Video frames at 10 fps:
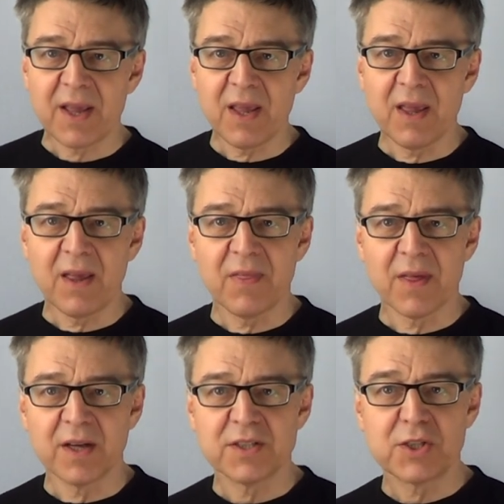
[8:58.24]

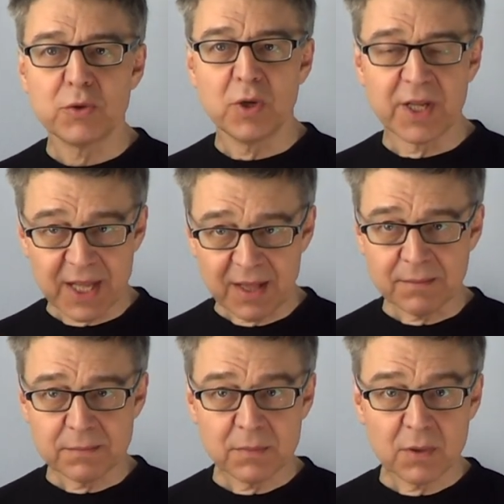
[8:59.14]
either too little
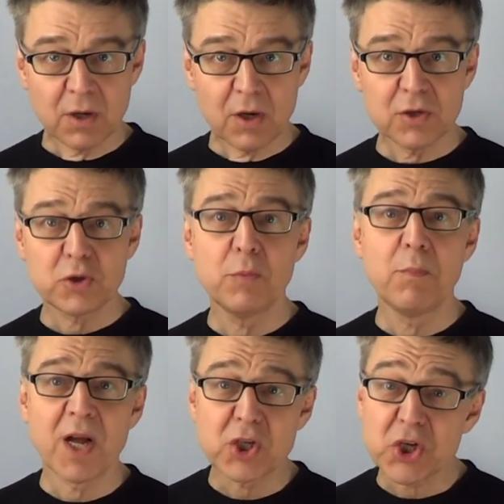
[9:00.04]
or too
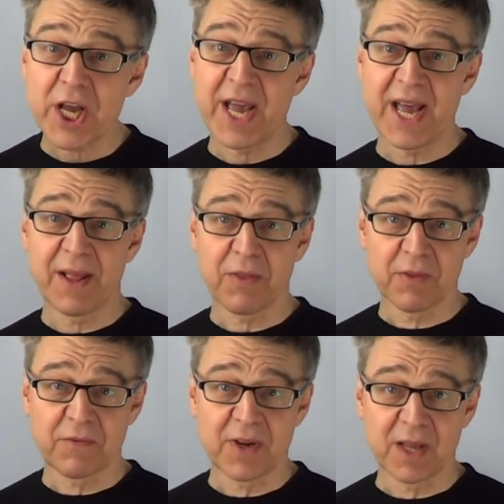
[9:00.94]
much air to
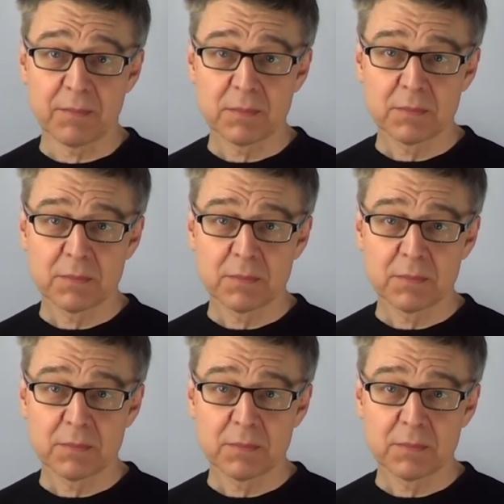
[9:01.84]
the flame.